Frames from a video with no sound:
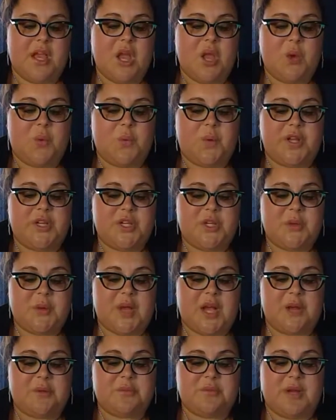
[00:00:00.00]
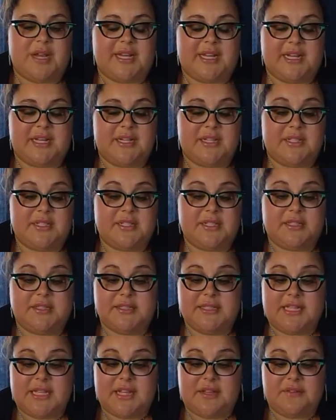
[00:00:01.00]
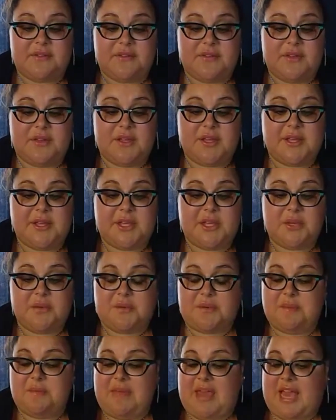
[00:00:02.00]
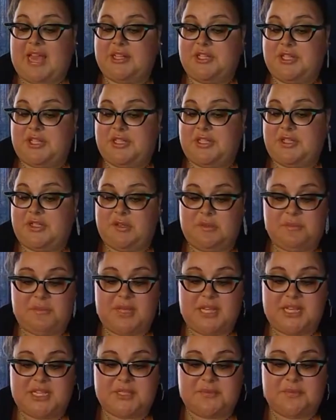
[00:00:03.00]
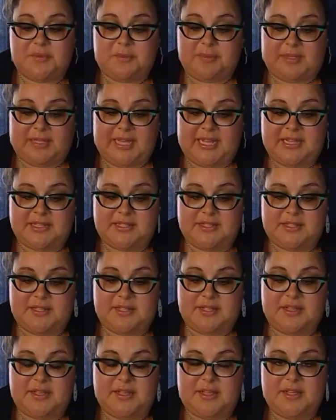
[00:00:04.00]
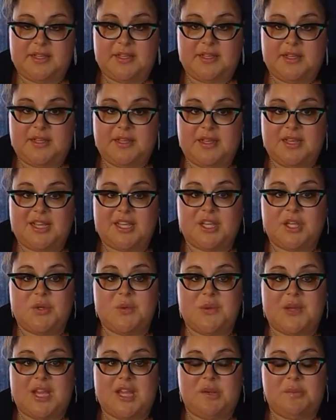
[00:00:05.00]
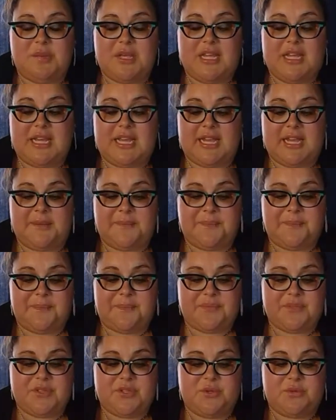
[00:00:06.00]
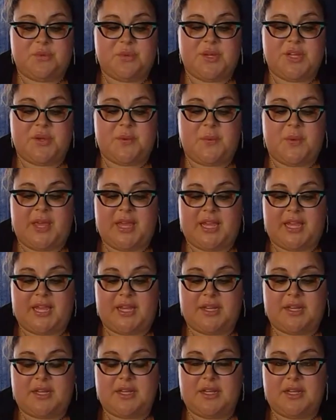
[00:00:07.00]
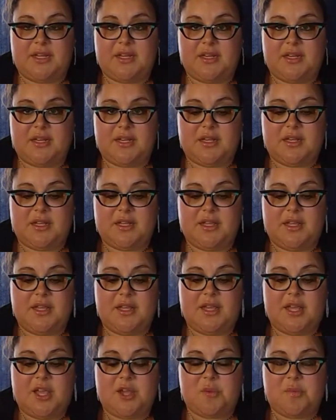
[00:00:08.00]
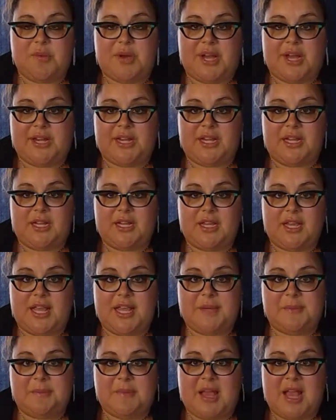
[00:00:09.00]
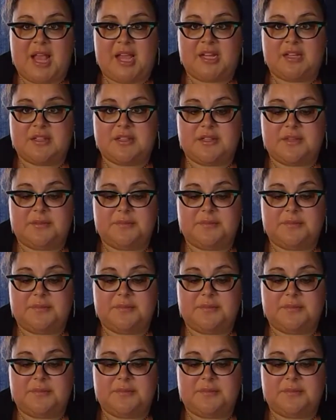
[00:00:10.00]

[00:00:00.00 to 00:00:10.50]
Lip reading: When you are ready to leave your imagined peaceful place, you can begin to reawaken your body and mind.